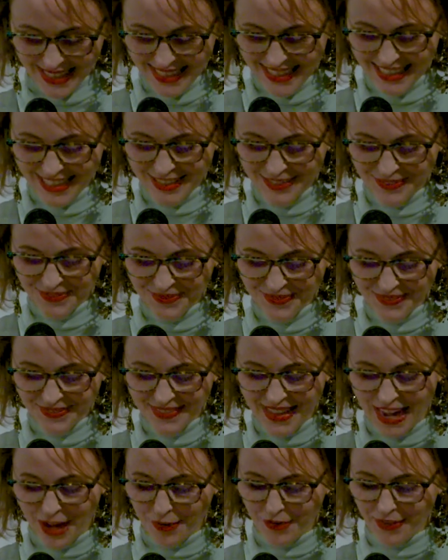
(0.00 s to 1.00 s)

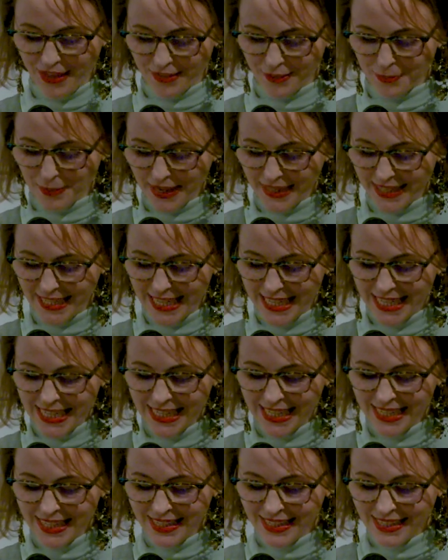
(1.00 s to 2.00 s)
Now, that's my
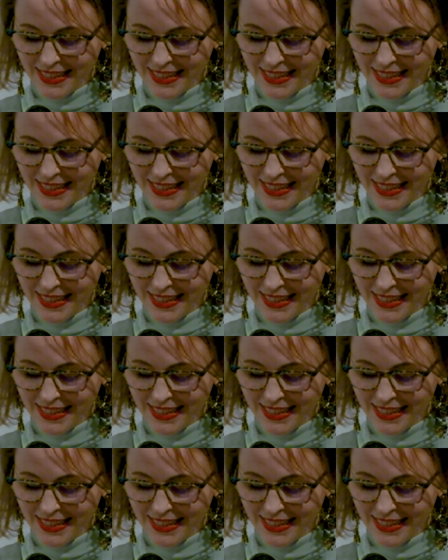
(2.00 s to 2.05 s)
key.